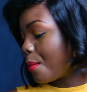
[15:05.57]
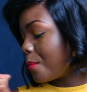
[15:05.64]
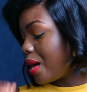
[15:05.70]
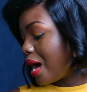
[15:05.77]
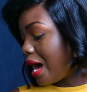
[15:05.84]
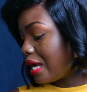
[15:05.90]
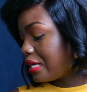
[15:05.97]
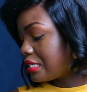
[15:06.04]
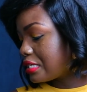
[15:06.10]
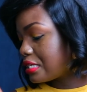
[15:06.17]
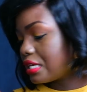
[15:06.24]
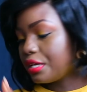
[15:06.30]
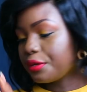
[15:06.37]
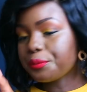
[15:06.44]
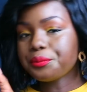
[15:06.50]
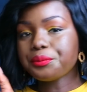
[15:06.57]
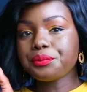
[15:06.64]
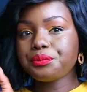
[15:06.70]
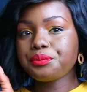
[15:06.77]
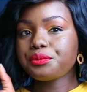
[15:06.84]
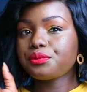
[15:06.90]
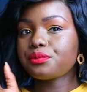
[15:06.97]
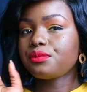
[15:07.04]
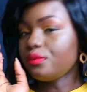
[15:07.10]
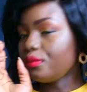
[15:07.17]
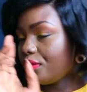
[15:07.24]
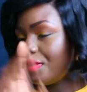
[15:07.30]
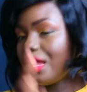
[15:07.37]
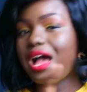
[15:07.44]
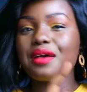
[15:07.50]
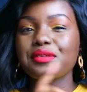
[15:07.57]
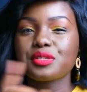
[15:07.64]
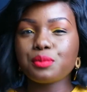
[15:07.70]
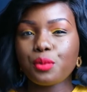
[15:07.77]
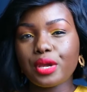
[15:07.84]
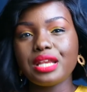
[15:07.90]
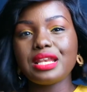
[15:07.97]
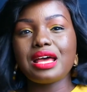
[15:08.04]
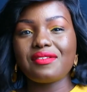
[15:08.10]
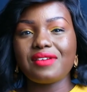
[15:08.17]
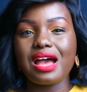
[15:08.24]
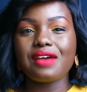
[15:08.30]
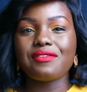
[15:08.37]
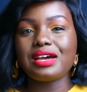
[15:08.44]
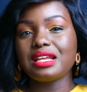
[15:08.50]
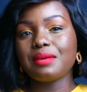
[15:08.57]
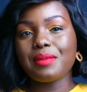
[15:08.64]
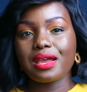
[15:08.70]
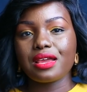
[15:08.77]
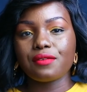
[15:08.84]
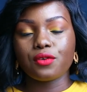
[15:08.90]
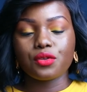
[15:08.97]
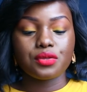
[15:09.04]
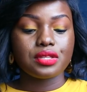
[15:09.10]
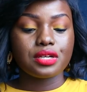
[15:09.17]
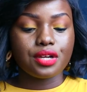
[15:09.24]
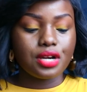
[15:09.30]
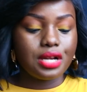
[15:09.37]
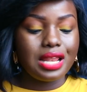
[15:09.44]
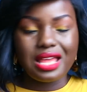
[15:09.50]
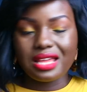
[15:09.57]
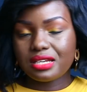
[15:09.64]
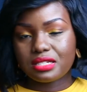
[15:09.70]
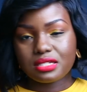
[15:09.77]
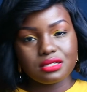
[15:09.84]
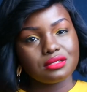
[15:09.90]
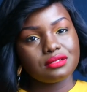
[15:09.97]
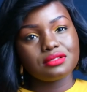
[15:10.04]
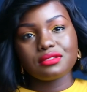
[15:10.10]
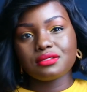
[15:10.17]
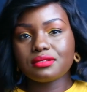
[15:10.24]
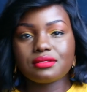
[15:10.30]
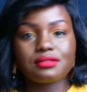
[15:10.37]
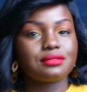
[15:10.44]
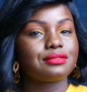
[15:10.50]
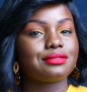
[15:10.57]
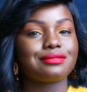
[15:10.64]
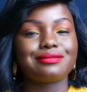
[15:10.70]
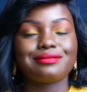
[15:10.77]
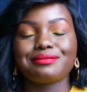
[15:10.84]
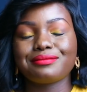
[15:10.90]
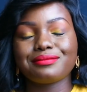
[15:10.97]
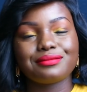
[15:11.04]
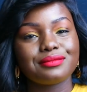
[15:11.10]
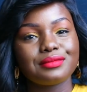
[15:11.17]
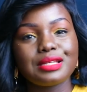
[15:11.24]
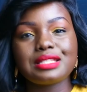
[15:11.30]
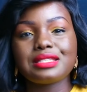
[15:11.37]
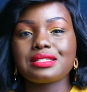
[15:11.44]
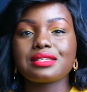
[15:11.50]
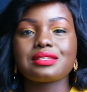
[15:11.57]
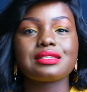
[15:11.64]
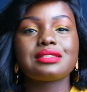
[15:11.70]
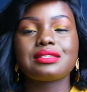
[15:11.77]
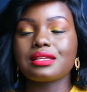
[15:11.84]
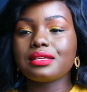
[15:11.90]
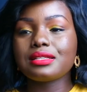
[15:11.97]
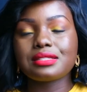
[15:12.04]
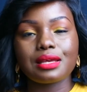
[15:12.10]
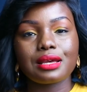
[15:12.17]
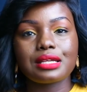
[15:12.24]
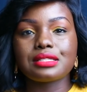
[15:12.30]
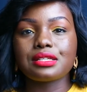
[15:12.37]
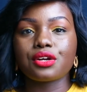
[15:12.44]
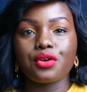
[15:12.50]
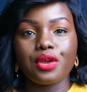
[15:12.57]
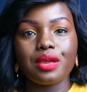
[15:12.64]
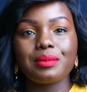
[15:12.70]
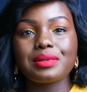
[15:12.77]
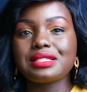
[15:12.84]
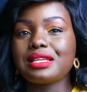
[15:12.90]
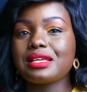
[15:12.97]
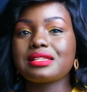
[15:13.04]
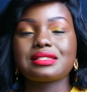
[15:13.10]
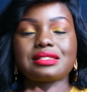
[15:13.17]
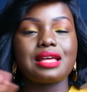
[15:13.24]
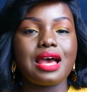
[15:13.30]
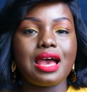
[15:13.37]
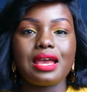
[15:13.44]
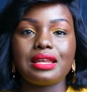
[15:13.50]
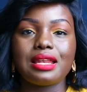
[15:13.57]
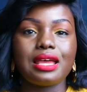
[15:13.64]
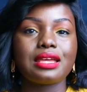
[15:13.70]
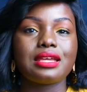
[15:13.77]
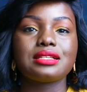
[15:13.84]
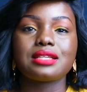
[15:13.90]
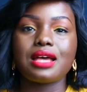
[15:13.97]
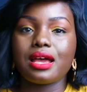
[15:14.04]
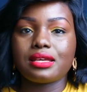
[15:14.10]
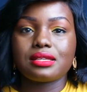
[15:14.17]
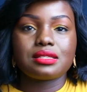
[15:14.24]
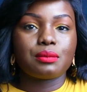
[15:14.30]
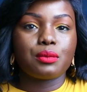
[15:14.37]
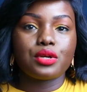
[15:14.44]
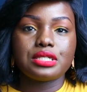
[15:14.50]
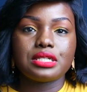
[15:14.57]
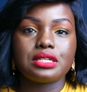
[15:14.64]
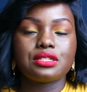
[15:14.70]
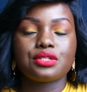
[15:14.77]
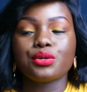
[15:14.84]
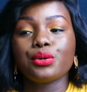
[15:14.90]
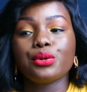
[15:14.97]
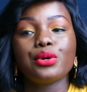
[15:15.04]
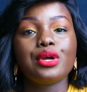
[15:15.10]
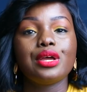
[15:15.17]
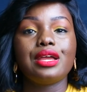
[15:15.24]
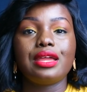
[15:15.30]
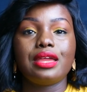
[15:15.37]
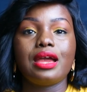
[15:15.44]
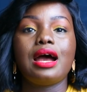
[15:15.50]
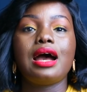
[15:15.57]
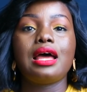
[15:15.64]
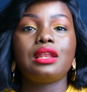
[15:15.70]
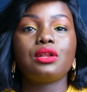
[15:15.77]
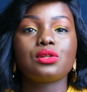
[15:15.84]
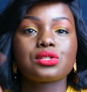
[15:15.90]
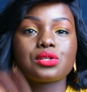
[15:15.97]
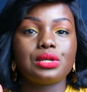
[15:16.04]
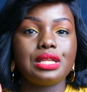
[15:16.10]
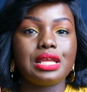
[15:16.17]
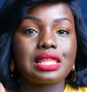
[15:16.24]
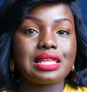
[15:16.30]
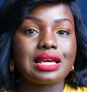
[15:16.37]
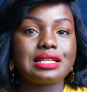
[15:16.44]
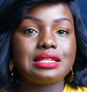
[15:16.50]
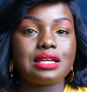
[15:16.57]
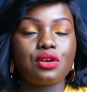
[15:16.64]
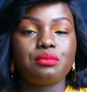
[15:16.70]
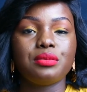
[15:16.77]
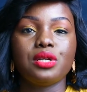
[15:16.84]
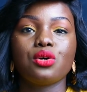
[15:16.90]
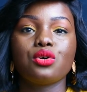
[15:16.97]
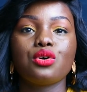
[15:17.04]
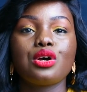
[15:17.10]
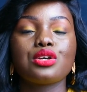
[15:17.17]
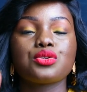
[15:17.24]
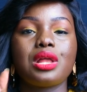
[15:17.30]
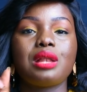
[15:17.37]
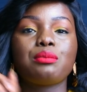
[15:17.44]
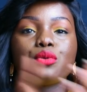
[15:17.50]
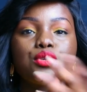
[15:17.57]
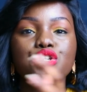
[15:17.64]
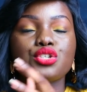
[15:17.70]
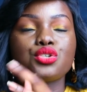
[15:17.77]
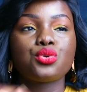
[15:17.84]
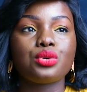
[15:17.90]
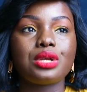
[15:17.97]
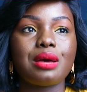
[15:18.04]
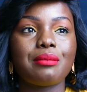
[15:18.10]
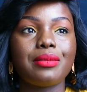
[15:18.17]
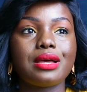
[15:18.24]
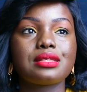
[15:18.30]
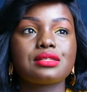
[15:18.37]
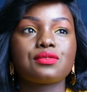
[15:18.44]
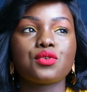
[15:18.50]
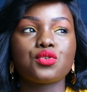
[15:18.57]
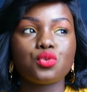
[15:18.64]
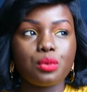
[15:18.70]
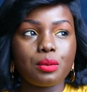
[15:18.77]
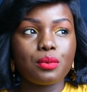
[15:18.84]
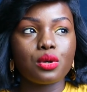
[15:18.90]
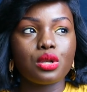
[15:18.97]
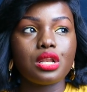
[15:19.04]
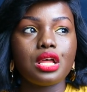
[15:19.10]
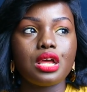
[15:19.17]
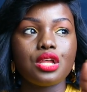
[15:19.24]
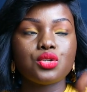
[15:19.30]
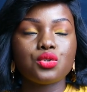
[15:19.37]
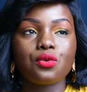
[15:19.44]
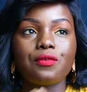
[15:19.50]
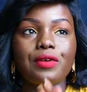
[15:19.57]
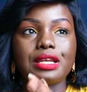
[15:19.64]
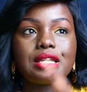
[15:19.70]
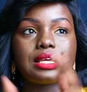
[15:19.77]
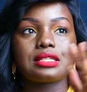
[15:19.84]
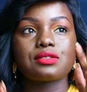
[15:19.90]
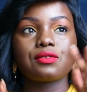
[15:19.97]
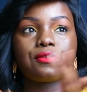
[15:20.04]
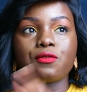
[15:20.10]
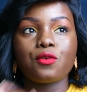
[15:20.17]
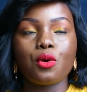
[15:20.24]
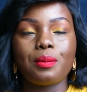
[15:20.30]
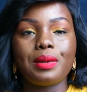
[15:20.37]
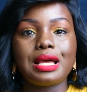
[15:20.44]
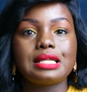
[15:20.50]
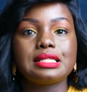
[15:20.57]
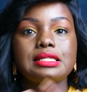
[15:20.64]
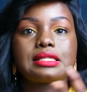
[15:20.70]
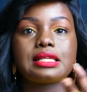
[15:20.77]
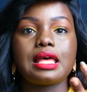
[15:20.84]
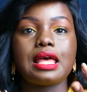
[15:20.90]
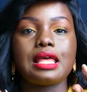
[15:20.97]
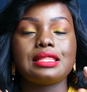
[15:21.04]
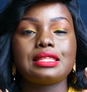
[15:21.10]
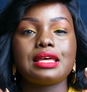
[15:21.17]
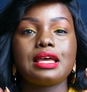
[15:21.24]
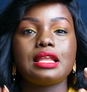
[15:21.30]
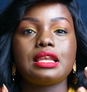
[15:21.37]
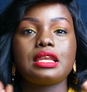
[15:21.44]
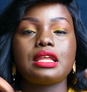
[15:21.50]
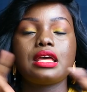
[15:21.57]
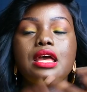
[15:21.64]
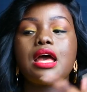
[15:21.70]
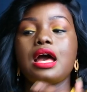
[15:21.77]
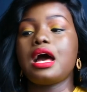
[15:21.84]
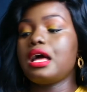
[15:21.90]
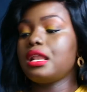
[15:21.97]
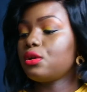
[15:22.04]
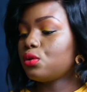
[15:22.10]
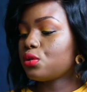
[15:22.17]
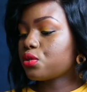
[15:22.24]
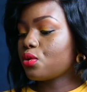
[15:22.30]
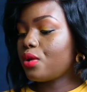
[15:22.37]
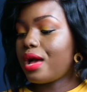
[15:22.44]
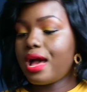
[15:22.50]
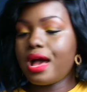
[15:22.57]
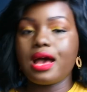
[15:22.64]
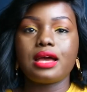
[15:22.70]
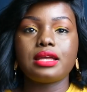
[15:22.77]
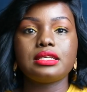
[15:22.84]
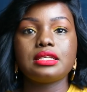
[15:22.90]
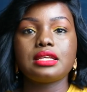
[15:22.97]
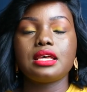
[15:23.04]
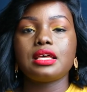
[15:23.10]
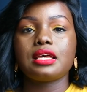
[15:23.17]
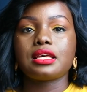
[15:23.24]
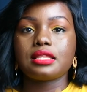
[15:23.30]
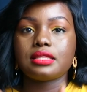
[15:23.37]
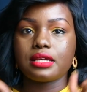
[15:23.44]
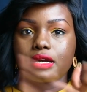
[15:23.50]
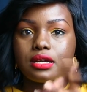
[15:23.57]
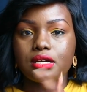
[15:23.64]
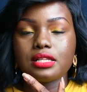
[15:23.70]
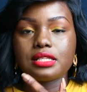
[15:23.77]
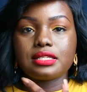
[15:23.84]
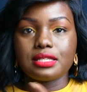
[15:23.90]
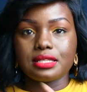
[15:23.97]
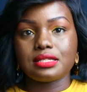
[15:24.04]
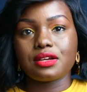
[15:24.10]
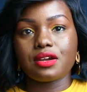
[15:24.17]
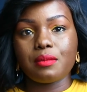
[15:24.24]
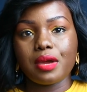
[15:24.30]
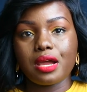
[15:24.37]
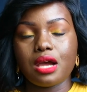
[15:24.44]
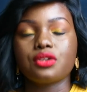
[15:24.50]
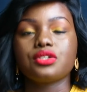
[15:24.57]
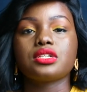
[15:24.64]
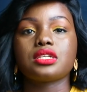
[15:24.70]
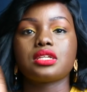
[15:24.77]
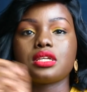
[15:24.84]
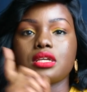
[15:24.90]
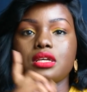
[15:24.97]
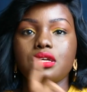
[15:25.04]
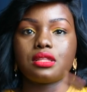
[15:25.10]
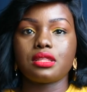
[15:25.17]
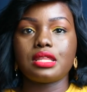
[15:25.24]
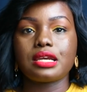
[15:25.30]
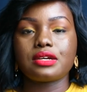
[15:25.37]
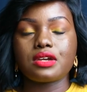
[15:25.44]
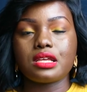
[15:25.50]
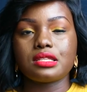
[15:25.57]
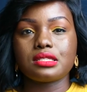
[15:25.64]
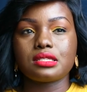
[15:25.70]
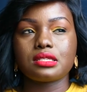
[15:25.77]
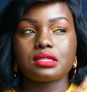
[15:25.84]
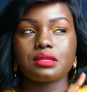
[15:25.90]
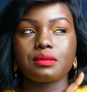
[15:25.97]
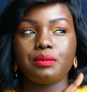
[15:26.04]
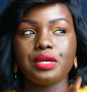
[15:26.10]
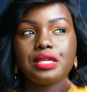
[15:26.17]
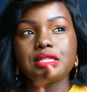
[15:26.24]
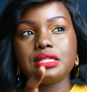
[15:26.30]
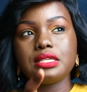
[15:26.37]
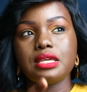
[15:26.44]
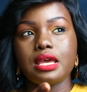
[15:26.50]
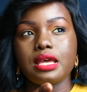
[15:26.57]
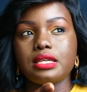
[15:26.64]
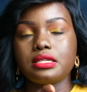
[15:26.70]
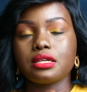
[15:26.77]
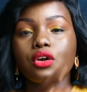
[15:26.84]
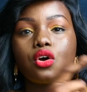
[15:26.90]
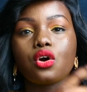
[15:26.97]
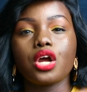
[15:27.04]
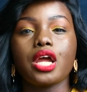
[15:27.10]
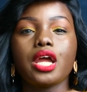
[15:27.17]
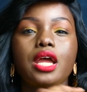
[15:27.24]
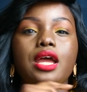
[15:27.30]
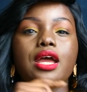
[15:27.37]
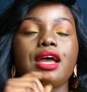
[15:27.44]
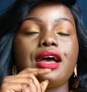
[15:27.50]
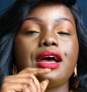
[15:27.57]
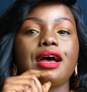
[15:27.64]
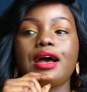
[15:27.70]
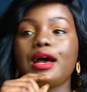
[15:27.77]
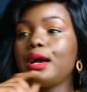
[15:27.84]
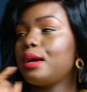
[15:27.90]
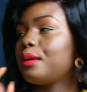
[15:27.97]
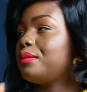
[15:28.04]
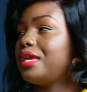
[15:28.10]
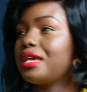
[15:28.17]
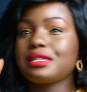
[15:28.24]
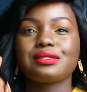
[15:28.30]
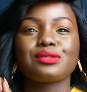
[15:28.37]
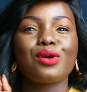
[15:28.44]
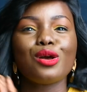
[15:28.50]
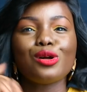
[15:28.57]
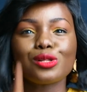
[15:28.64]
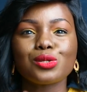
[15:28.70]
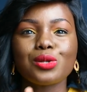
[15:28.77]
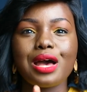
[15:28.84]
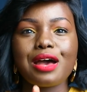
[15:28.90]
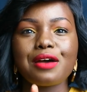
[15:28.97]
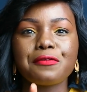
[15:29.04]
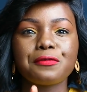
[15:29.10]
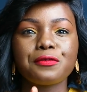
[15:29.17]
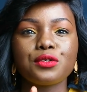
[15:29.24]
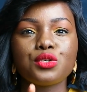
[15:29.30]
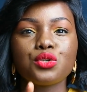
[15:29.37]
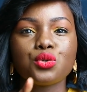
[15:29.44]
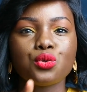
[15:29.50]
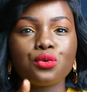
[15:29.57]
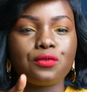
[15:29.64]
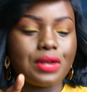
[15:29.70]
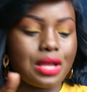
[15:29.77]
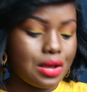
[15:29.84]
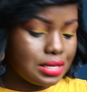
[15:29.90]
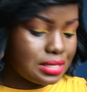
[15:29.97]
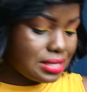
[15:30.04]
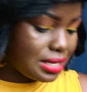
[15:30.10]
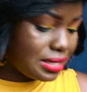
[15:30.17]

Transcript: But I've spoken, I've, had a back and forth with the girl and it's a, it's, a, it's, a, it's a growing business. I like it. I support it. So yeah, I'll also link that down below. So I'll put two numbers for two people, two vendors of faux plants. And then I'll also add the girl's Instagram account that runs Pixie and Decor. Um, yes, so I also have two flowers.